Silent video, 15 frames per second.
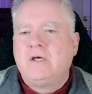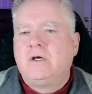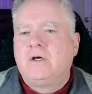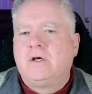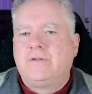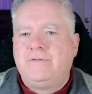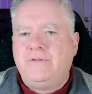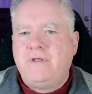
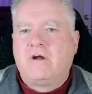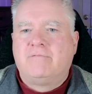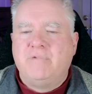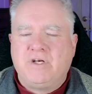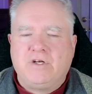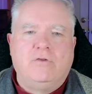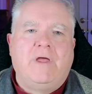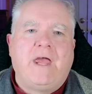There have been
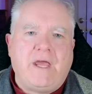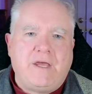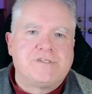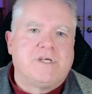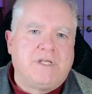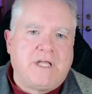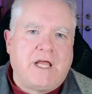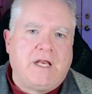delays
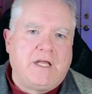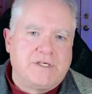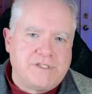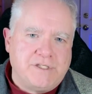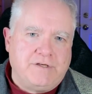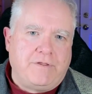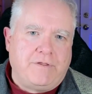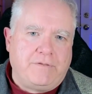in getting us
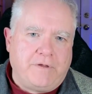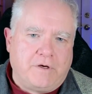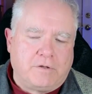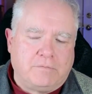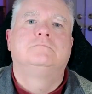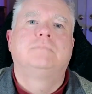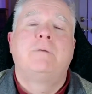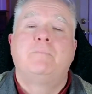into the theater.
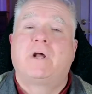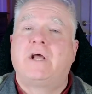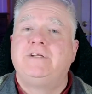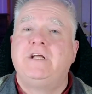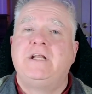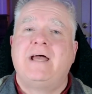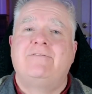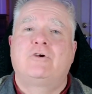But I
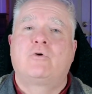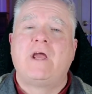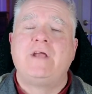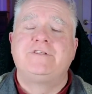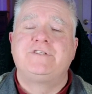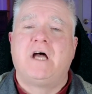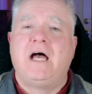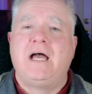did have a great
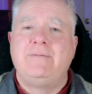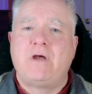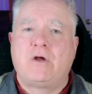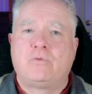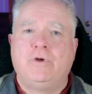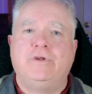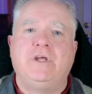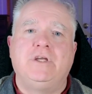time. I
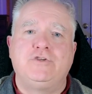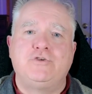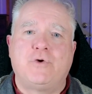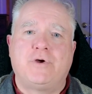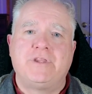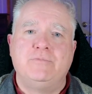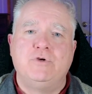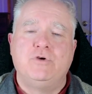really
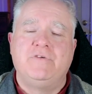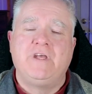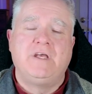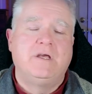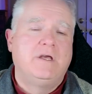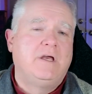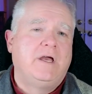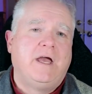enjoyed the movie,
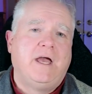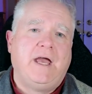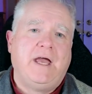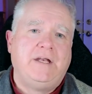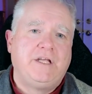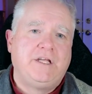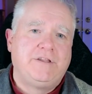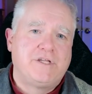
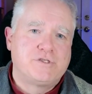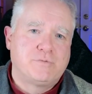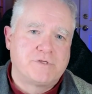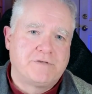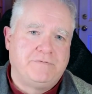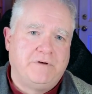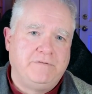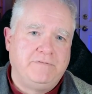and this was
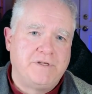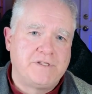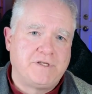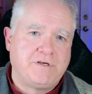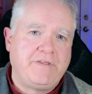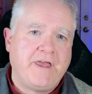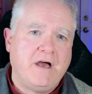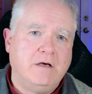a fun visit to
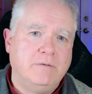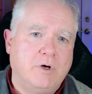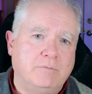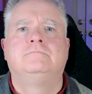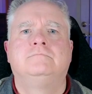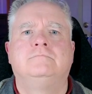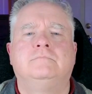the Alamo.